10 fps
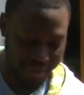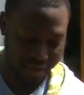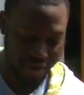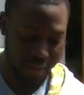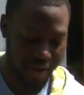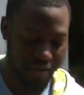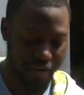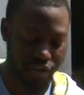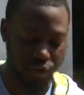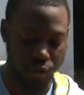been very
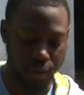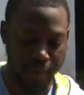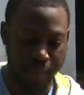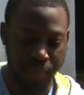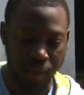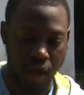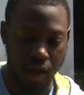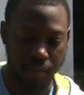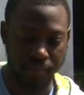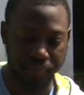beneficial
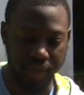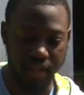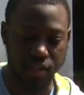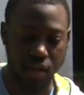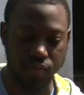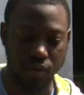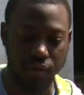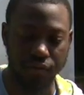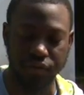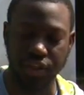in terms
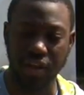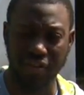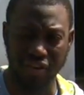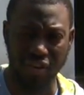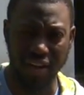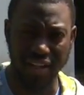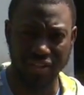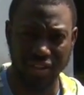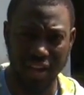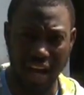of generic
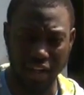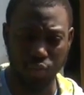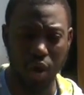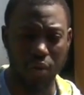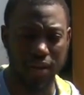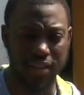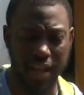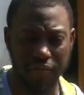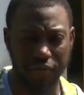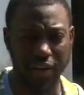knowledge as well as
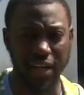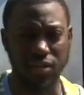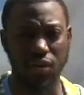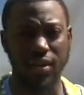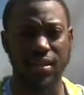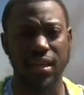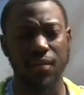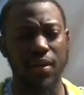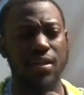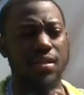everything that is on the
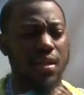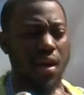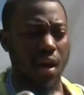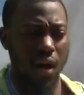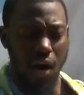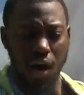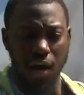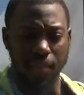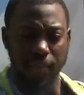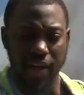syllabus.
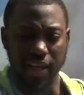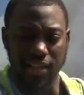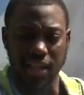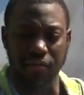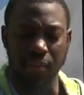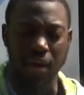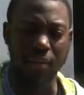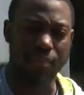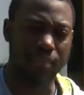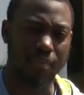It's given me
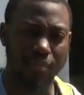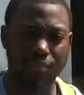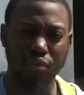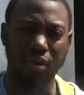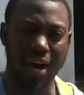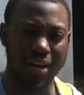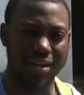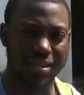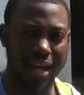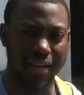a broader
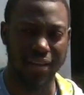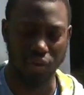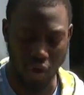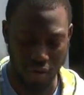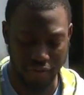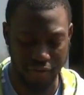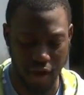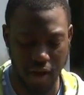understanding of